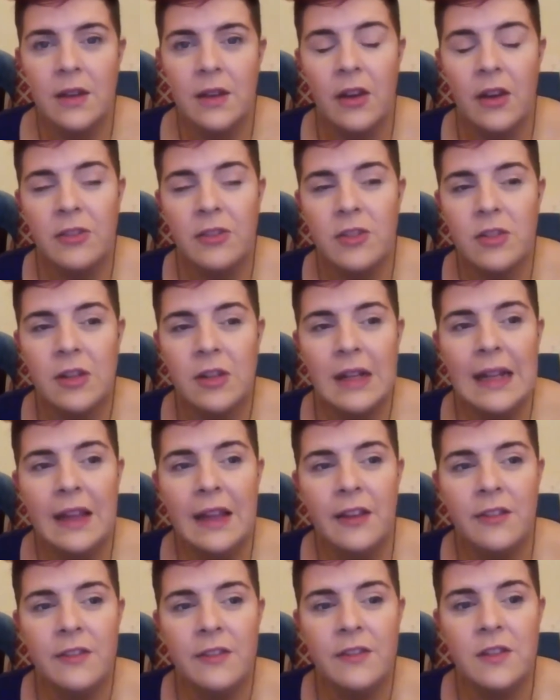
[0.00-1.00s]
after I
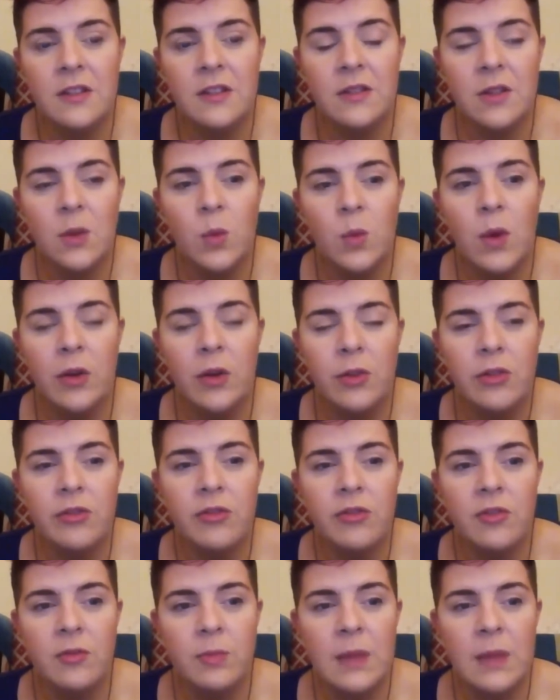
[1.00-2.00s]
left the world
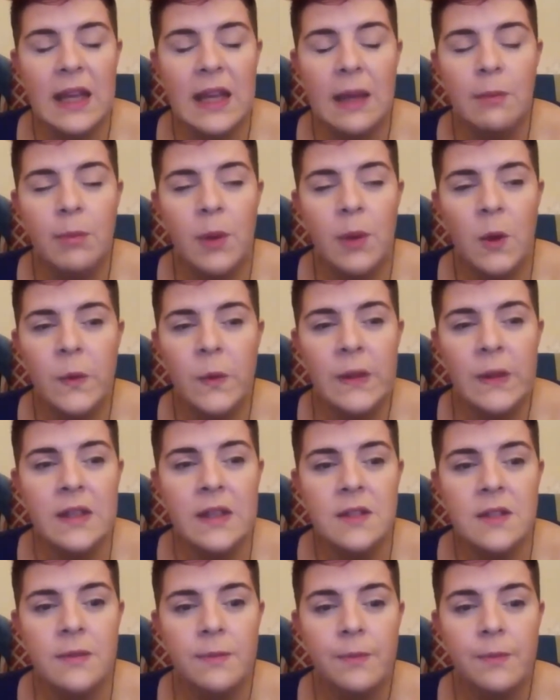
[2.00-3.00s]
of being employed.